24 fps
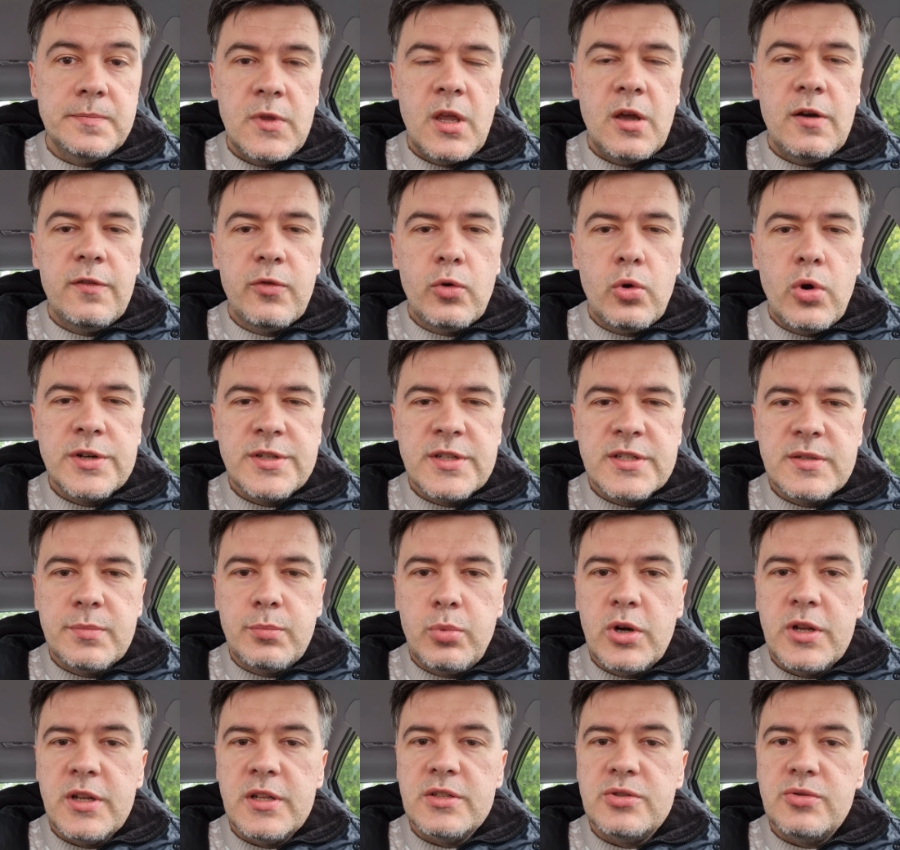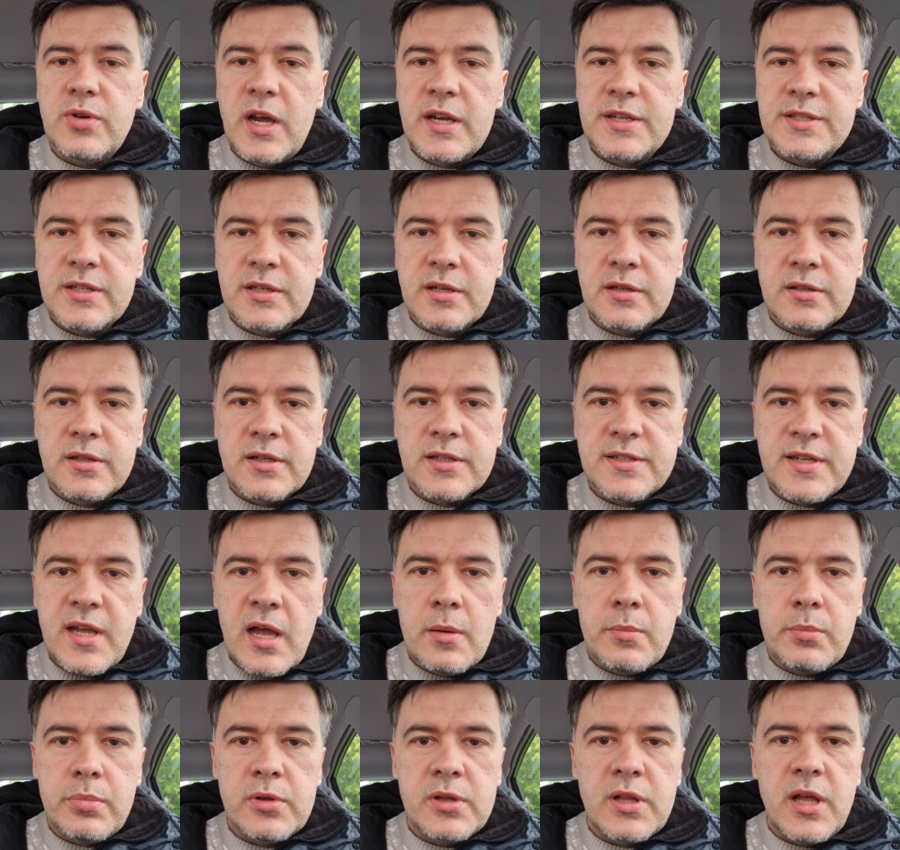Of course, it's a pretty drastic
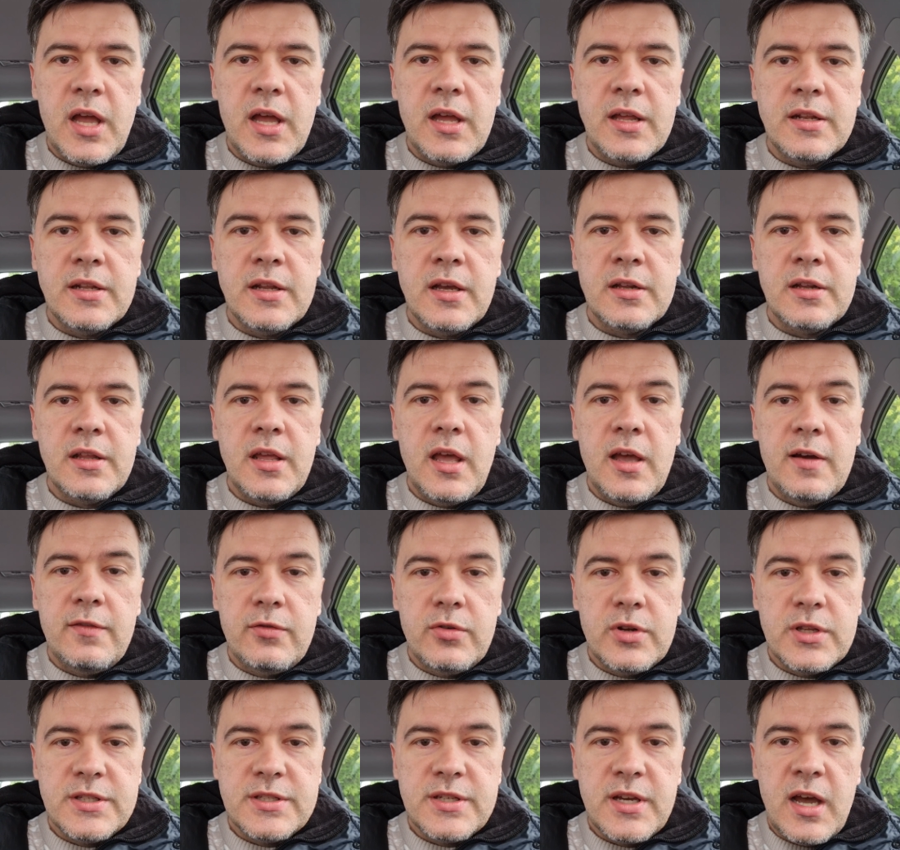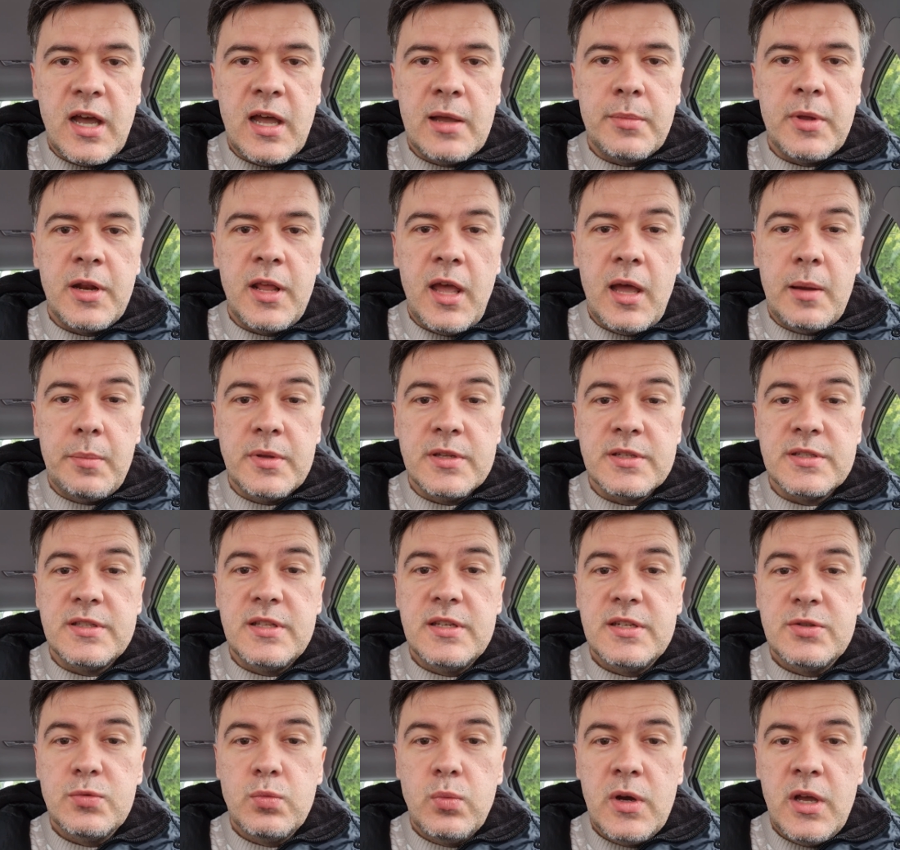example, and not every time it happens
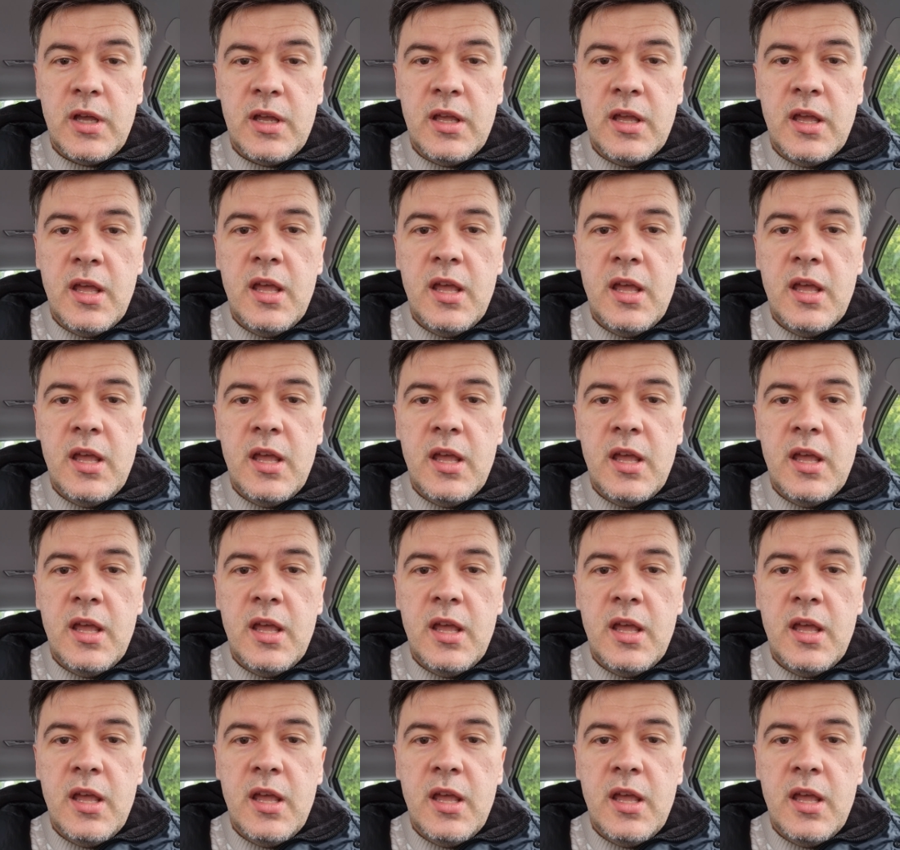this way,